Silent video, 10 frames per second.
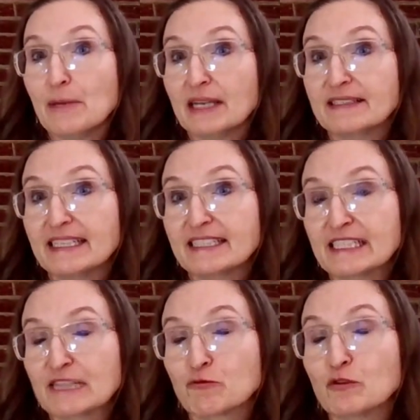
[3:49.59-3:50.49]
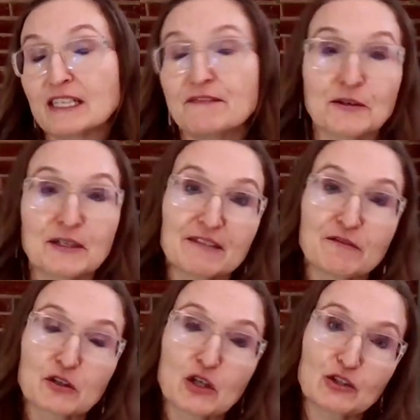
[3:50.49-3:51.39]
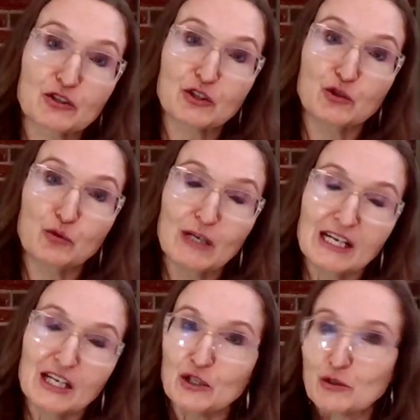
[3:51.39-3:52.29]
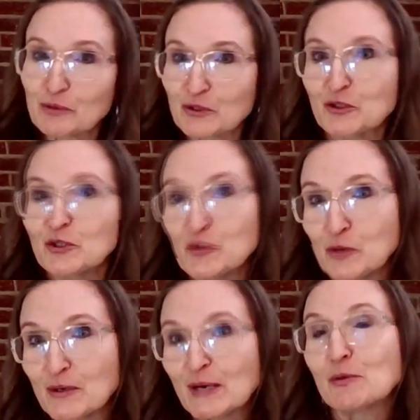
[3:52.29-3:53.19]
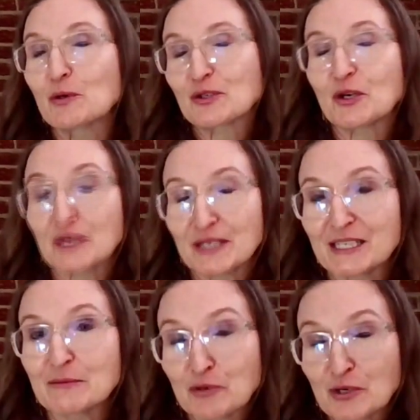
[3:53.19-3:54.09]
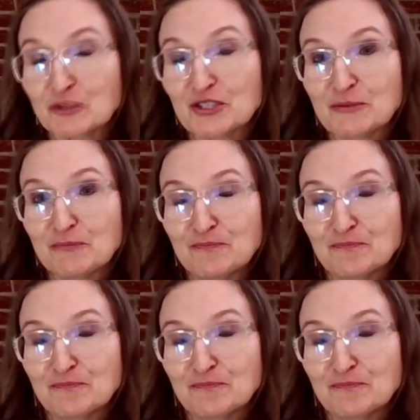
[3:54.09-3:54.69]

But it's it's really very difficult to you know pursue a, a more targeted approach.